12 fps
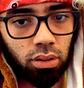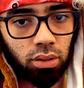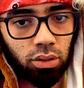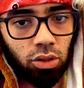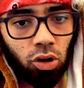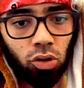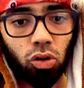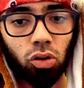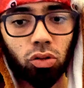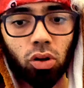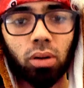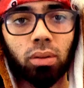No, no,
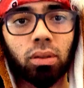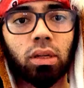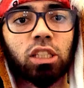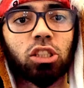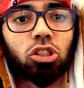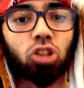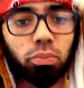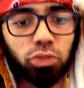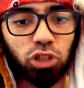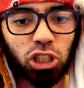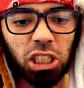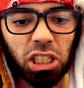no! Stop
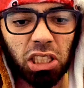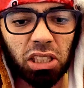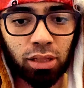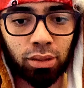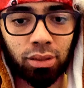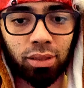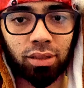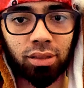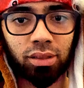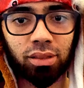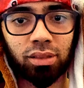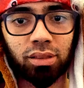jinxing it!
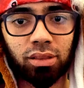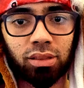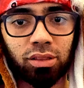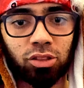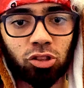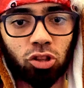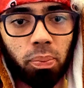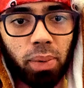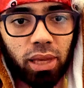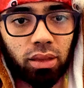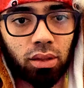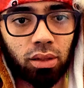Stop
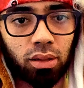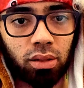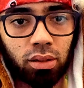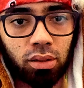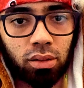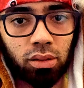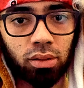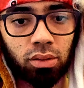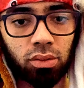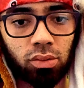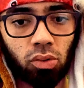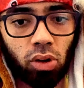it!
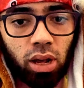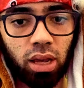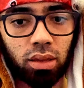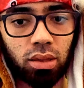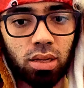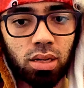Wait.